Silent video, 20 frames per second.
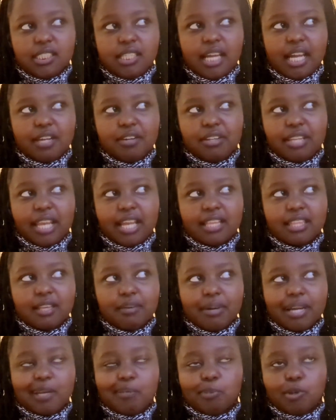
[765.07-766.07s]
I don't like the
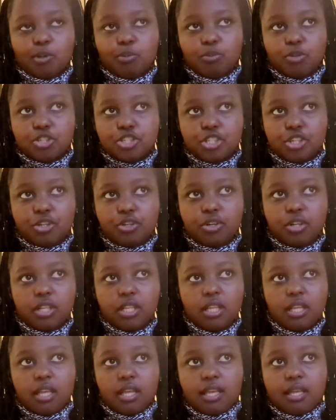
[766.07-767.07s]
word promotional,
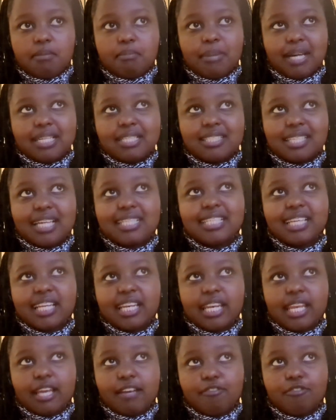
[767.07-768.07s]
but
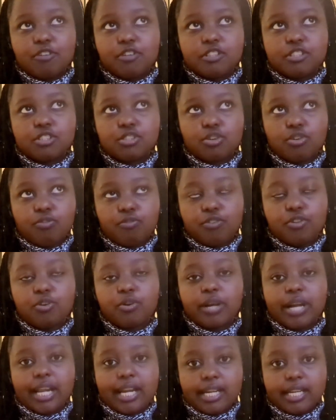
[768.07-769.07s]
certain levels of your
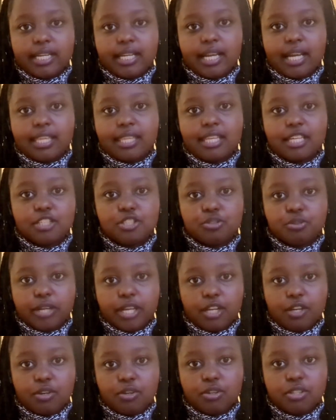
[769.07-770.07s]
career that you
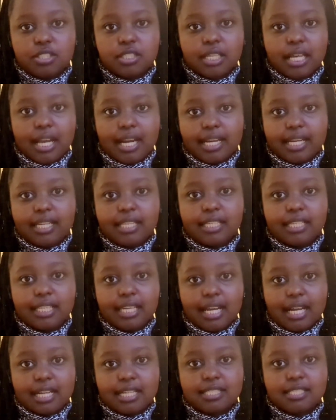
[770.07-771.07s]
cannot
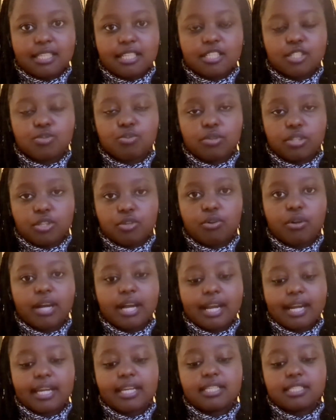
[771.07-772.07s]
currently access with your
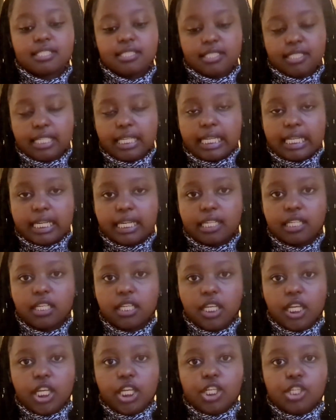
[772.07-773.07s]
current degree.
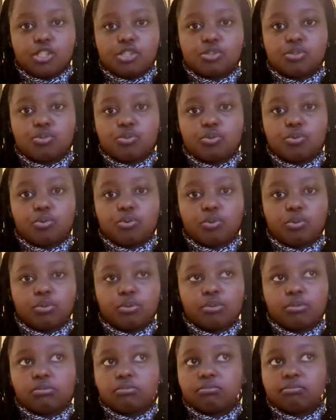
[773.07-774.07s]

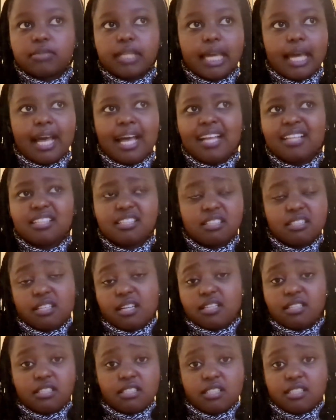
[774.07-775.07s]
So yeah,
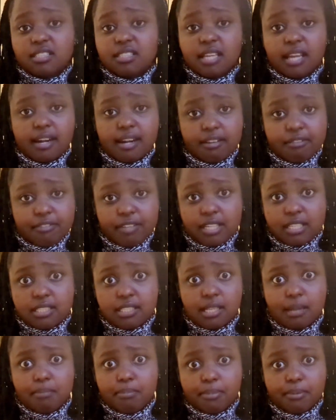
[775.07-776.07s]
that's just a rough
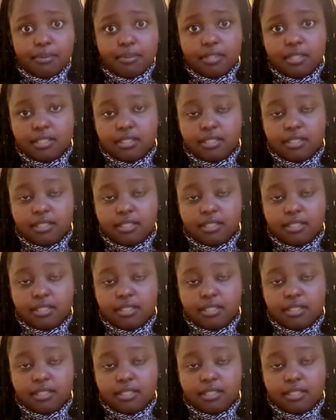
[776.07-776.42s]
example.